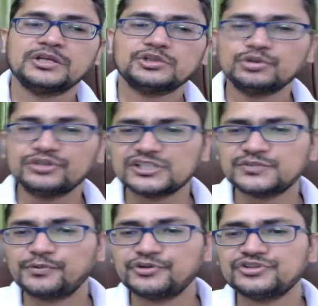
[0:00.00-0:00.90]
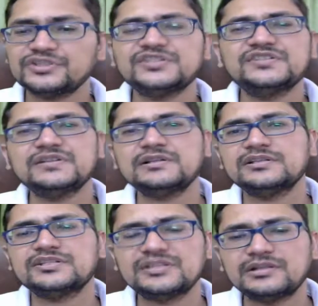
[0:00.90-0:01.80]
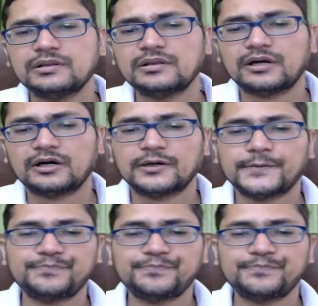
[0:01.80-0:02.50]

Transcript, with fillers: so this position is still still uh,